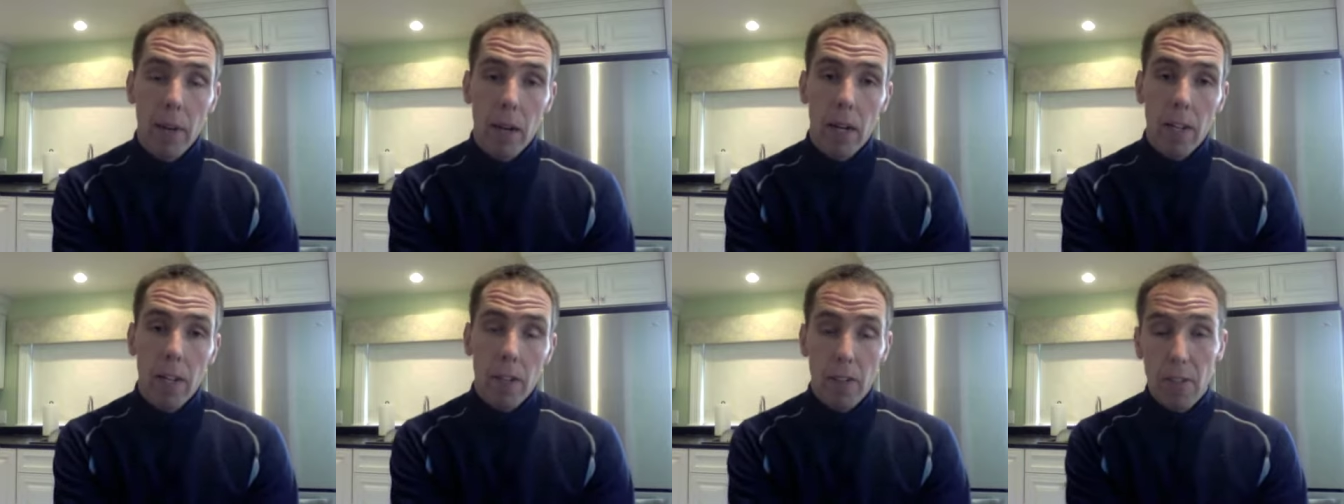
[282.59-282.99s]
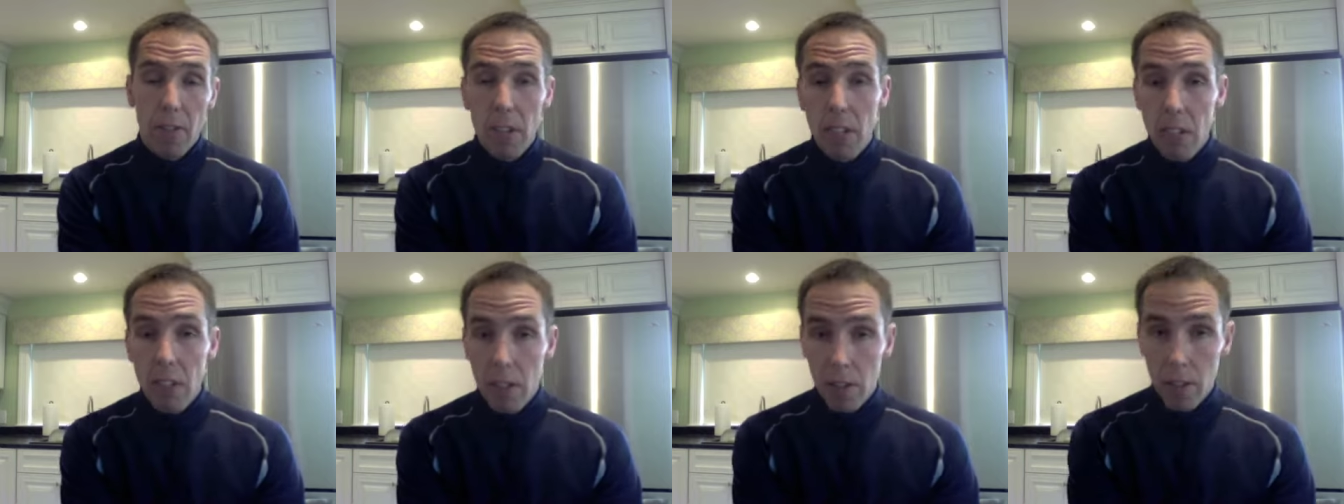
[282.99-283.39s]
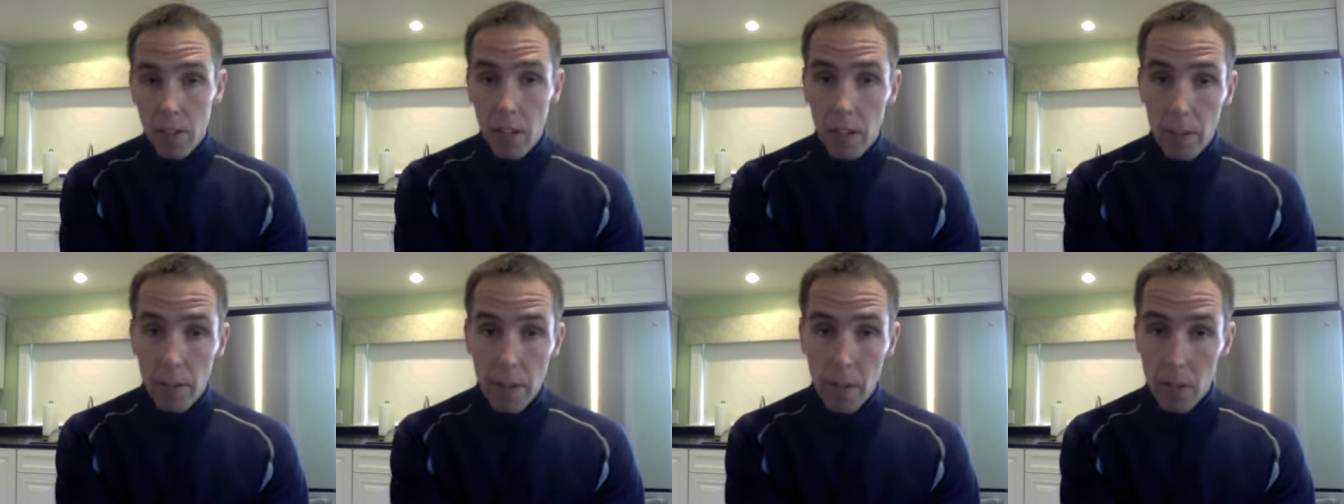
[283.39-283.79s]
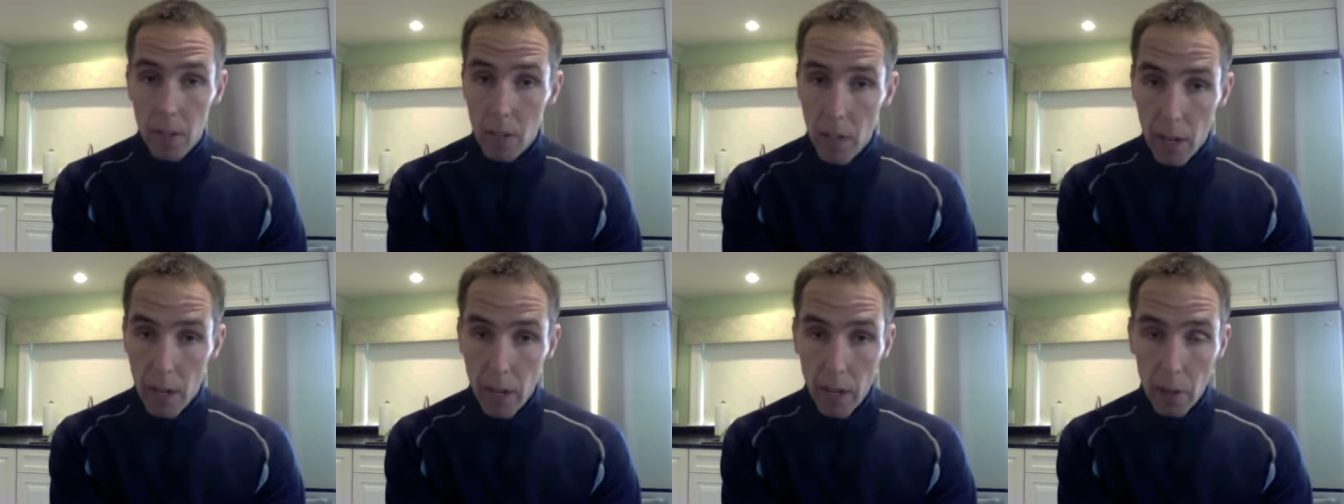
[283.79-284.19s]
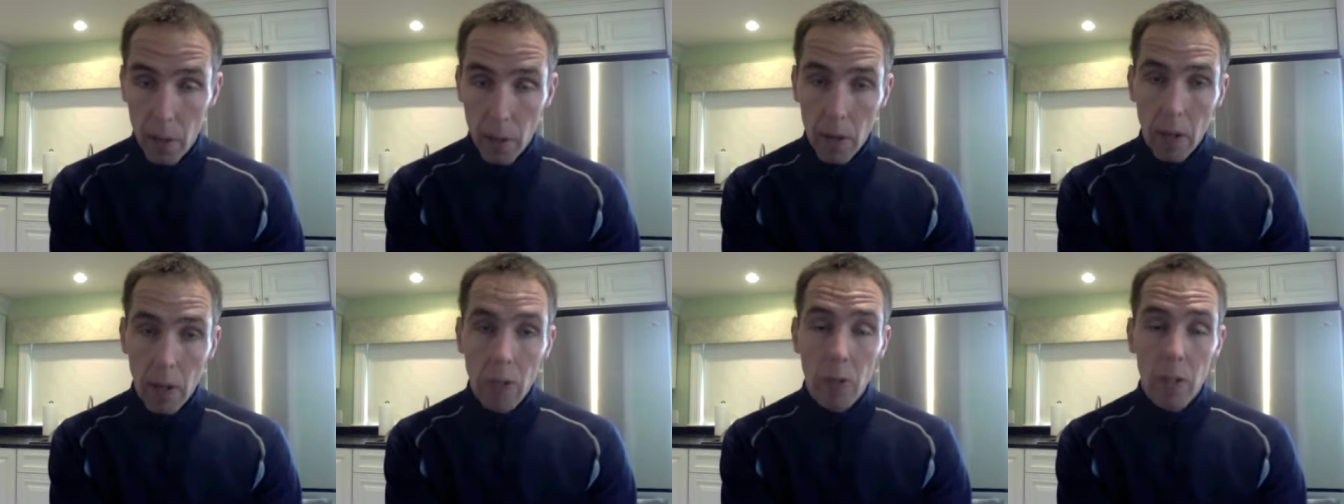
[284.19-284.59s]
Uh, your fitness is there, it hasn't gone
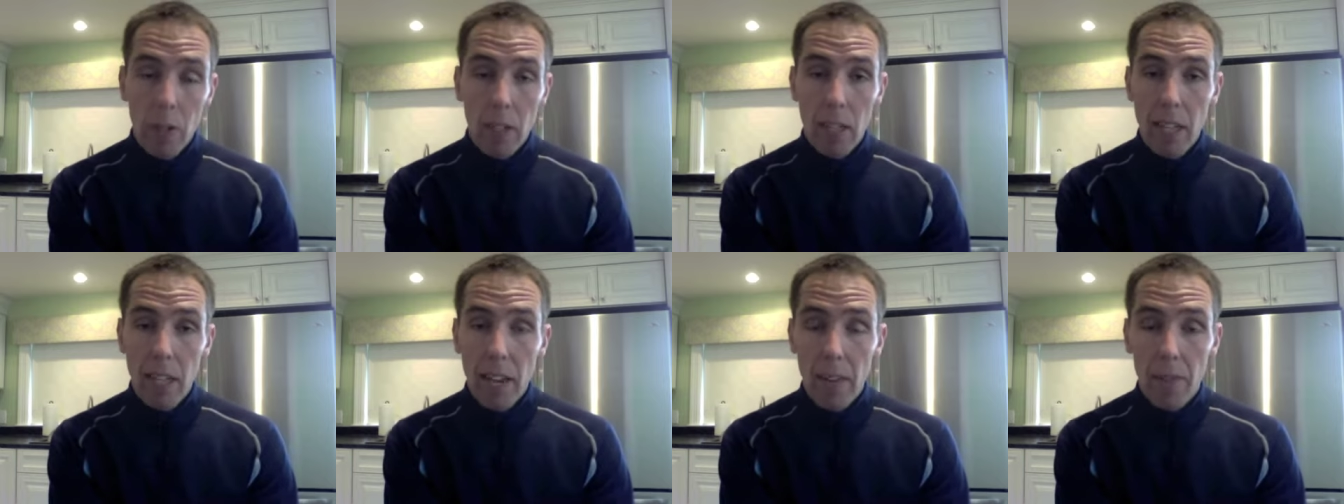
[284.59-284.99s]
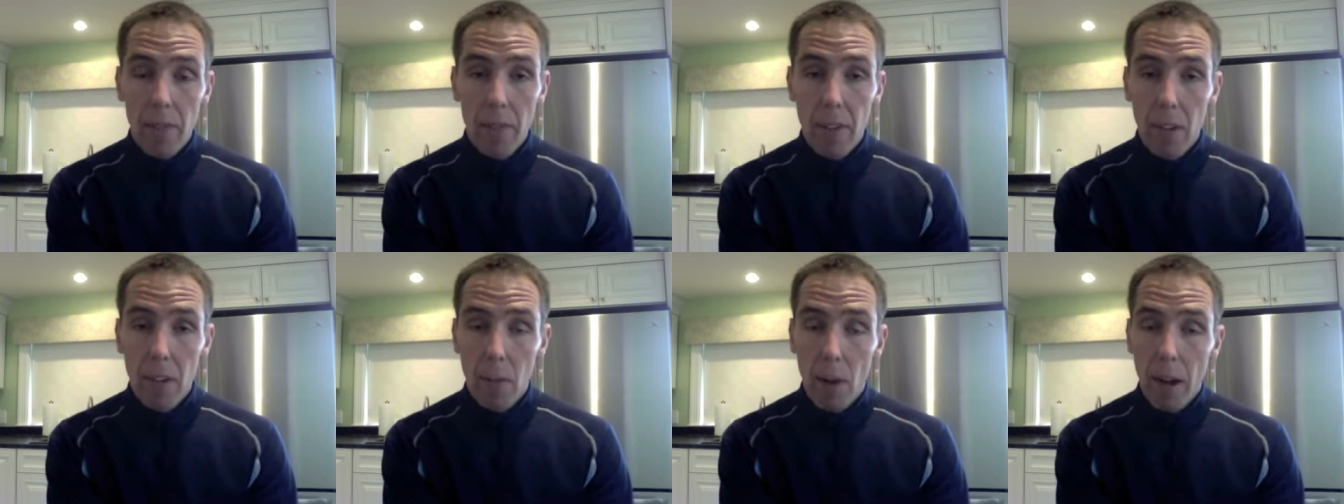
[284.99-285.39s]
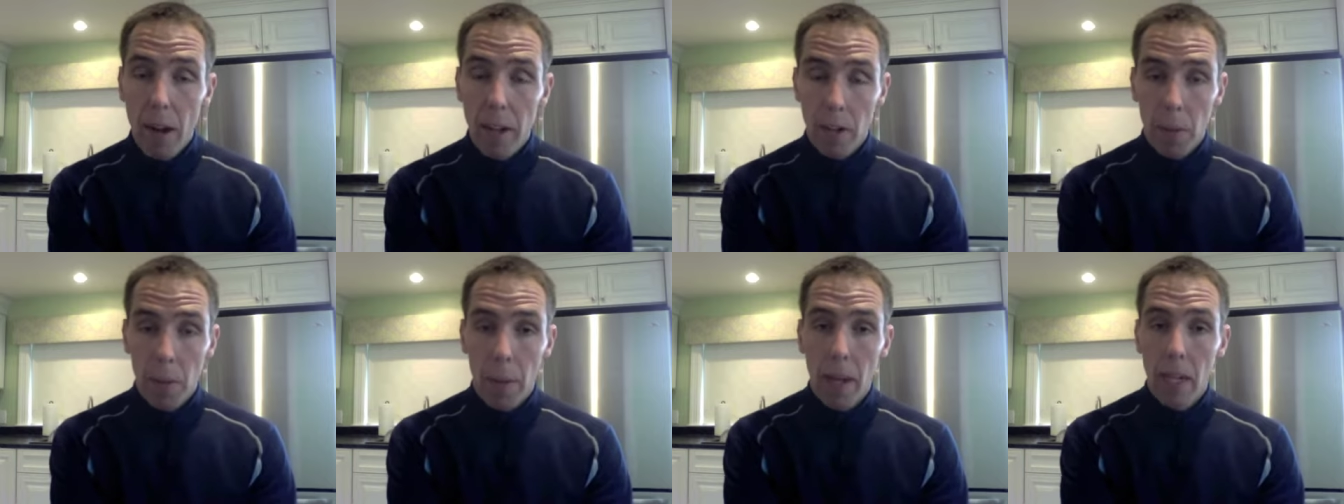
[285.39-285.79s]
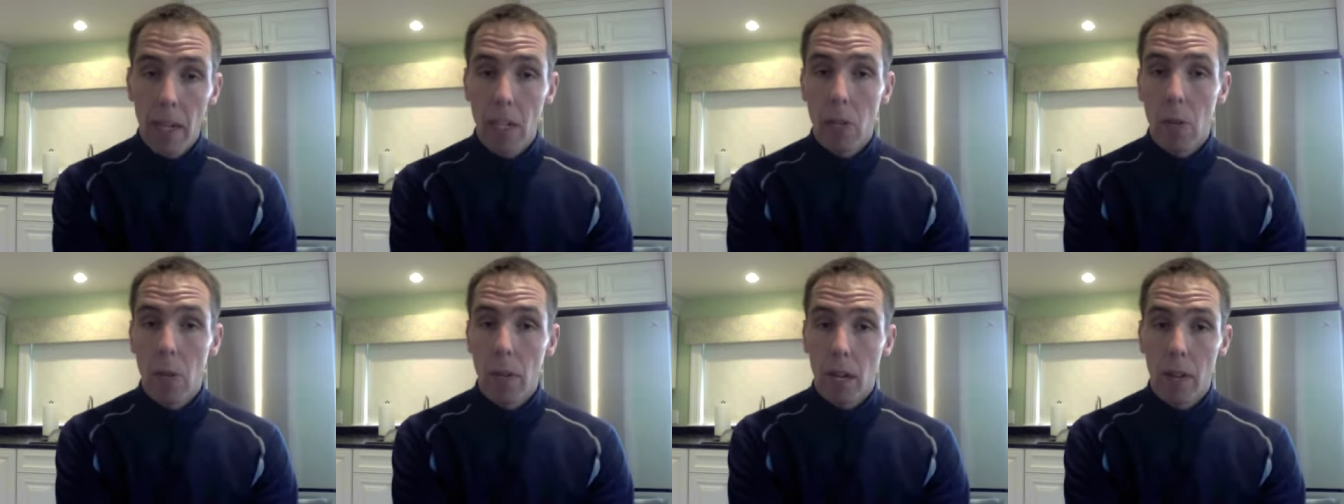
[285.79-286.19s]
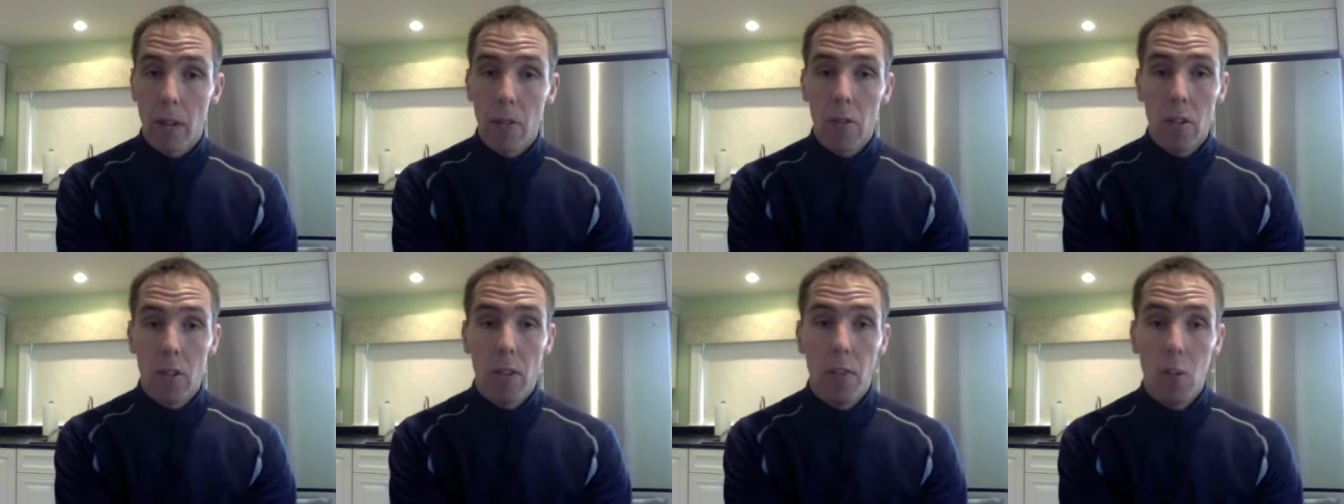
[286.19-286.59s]
anywhere, and you can get fit riding your bike and doing
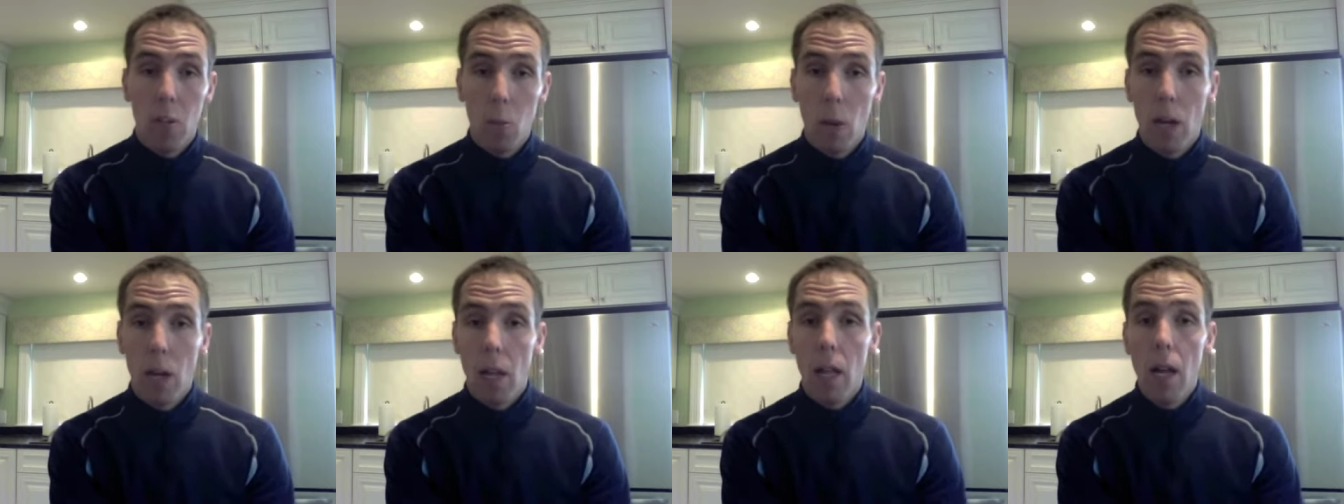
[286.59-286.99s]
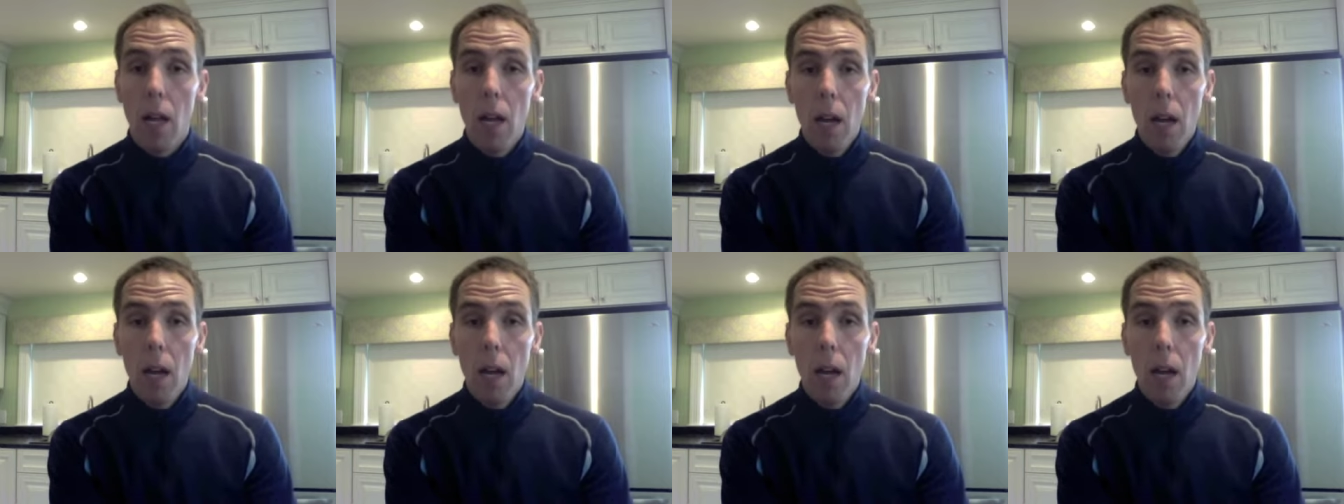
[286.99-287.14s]
other stuff as well.